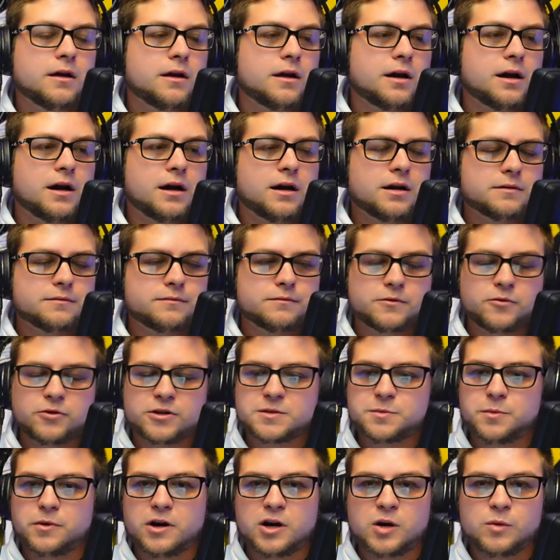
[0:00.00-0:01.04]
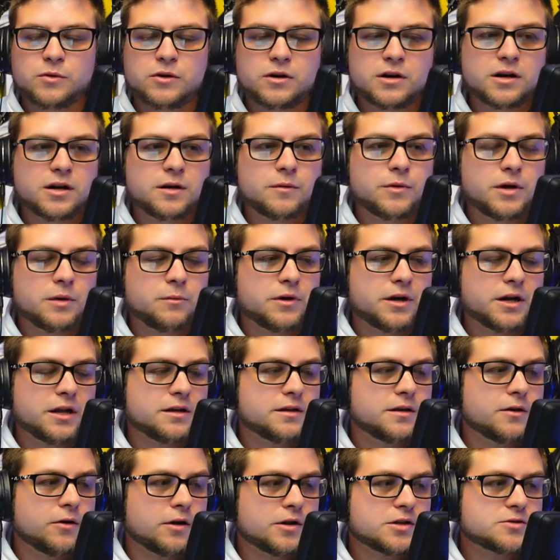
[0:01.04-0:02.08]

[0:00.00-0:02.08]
Uh, Chris Barber and my buddy Tony